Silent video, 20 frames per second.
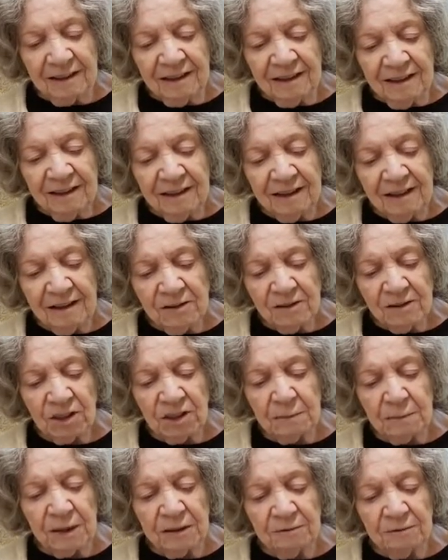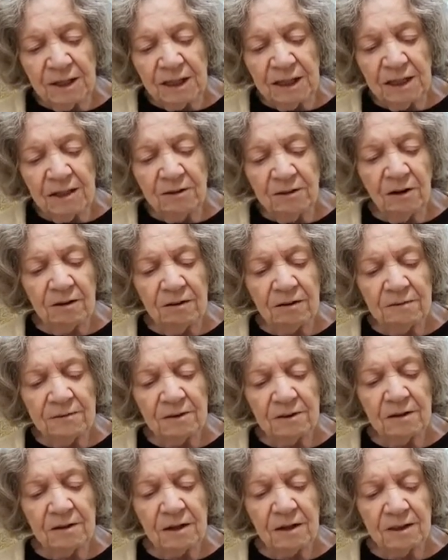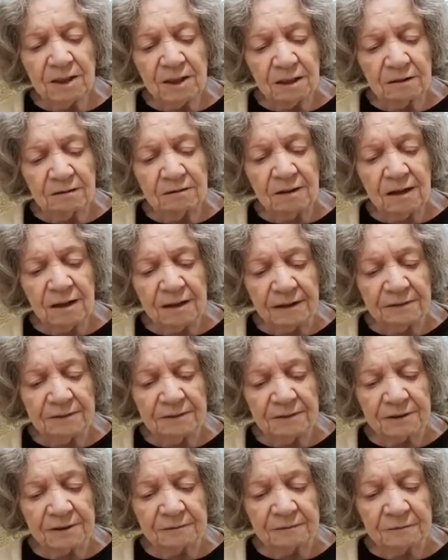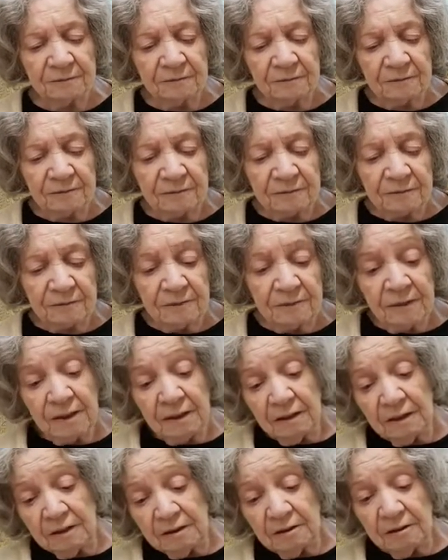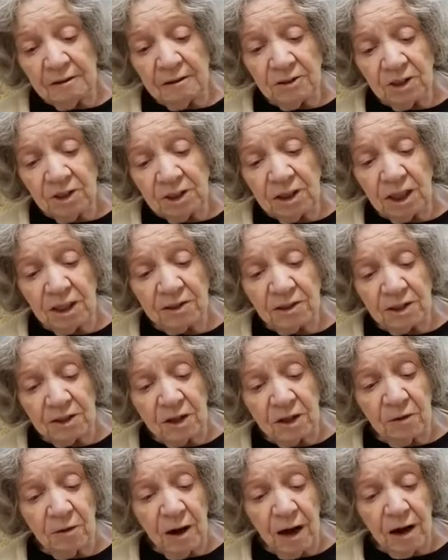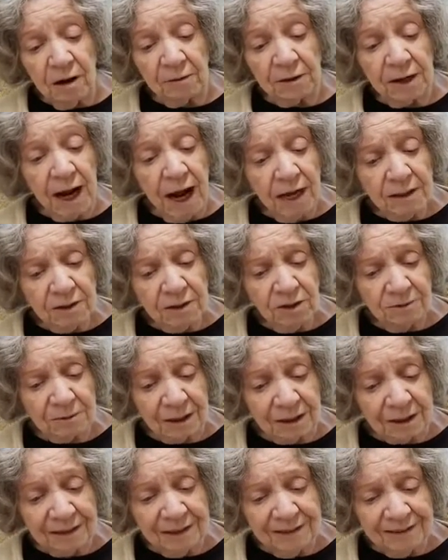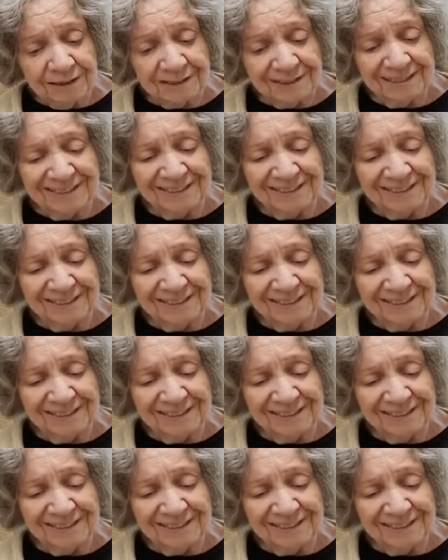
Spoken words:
Yeah, she's been writing all of her adult life. And she doesn't know how not to write.